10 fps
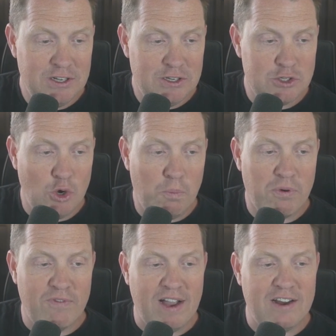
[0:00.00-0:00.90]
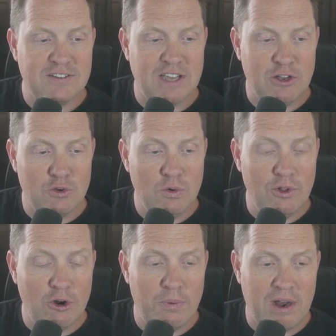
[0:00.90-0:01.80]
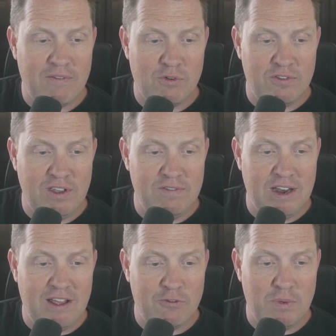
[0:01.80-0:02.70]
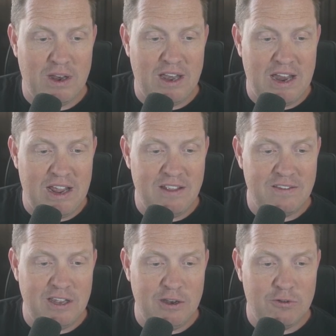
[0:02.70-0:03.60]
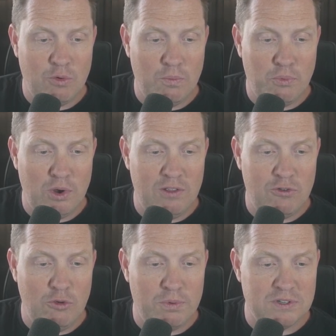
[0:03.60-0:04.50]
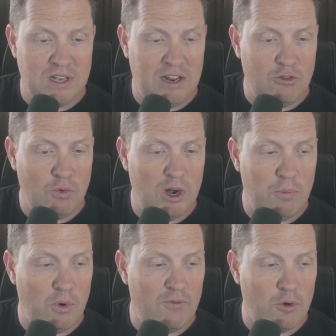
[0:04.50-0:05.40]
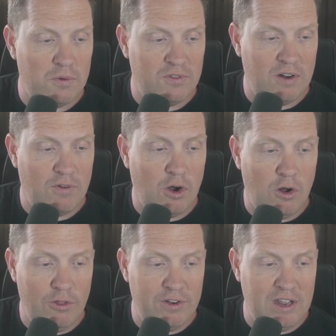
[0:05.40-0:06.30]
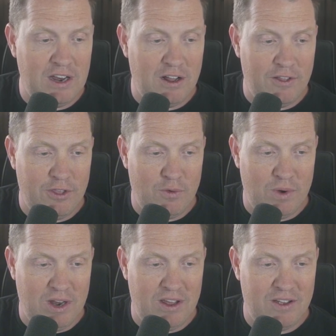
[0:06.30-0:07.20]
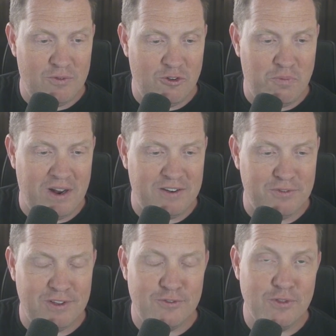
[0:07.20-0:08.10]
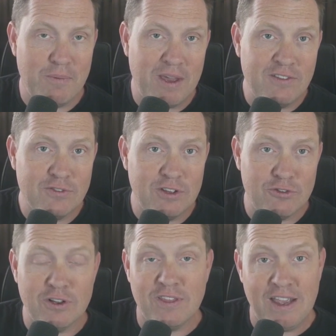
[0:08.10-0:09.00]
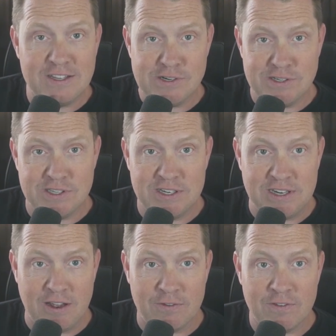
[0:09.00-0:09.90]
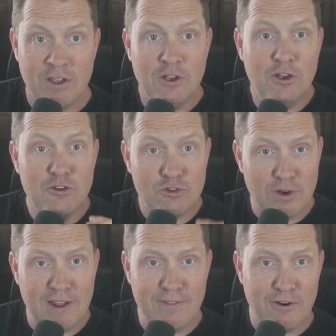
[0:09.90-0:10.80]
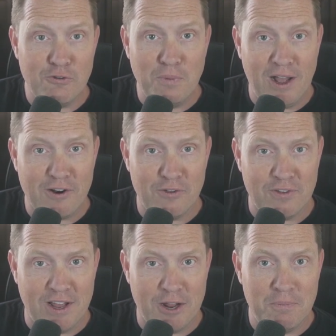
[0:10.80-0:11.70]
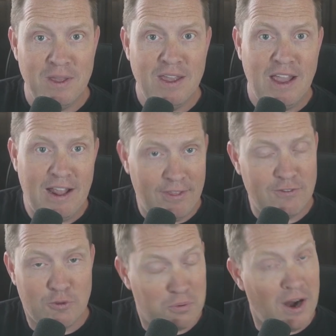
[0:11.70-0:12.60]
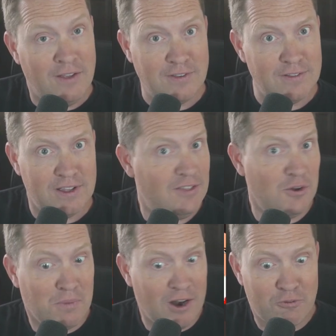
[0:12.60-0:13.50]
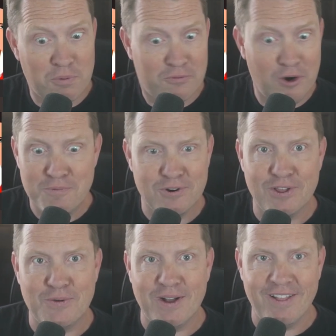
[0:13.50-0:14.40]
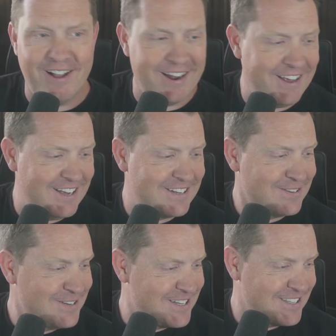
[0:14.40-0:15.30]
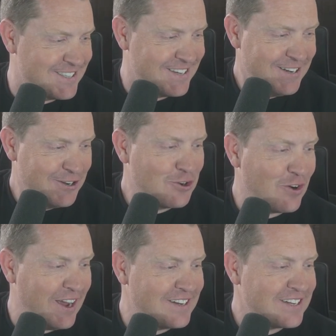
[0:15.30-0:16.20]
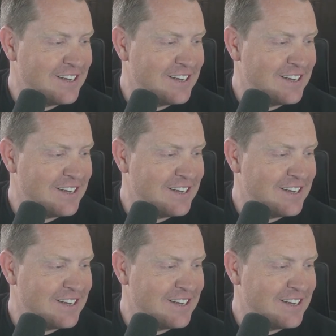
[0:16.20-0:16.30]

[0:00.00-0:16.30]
So providers like Google and OpenAI have received an estimated nineteen point two percent and twenty point four percent of all the data on the arena, respectively. So they basically took the answers to the test, trained their models on them, and then surprisingly, their models perform really well on it, which is great.